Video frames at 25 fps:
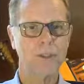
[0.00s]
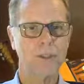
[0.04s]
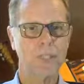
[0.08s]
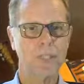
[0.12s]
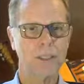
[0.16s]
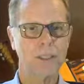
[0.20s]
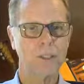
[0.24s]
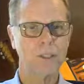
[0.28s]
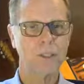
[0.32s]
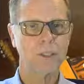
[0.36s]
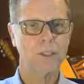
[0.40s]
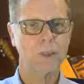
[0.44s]
they
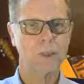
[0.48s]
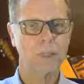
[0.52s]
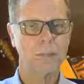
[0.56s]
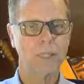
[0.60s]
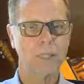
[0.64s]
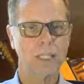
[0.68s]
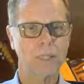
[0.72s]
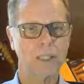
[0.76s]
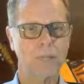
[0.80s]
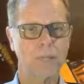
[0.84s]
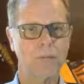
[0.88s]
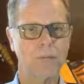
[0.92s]
talk
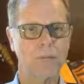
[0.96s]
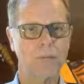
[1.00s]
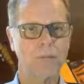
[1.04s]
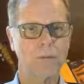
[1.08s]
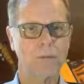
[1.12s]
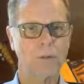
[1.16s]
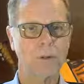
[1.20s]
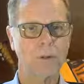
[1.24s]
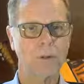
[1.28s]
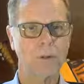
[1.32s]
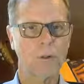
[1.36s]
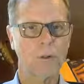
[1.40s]
about
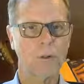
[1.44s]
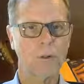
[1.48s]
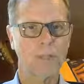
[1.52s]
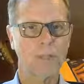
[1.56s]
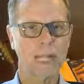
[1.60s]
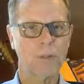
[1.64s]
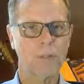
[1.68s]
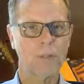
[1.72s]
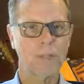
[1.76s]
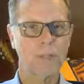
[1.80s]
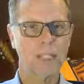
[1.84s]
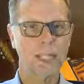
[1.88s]
4
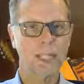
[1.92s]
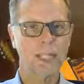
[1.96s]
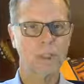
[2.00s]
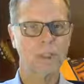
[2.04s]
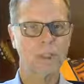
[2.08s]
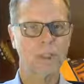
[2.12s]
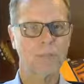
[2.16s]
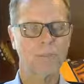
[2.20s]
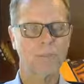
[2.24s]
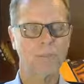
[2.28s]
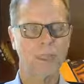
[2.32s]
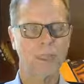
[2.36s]

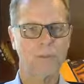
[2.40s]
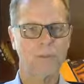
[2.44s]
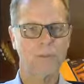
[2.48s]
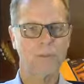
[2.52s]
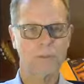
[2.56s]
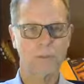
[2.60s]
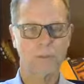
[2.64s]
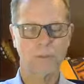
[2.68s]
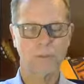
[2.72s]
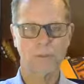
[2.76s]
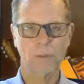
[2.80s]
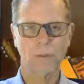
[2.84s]
applications of
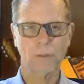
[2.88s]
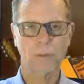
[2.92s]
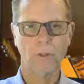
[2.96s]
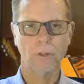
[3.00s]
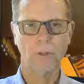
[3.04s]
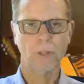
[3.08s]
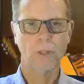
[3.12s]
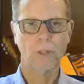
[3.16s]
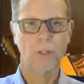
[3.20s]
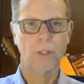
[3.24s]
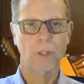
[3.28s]
mindfulness, or 4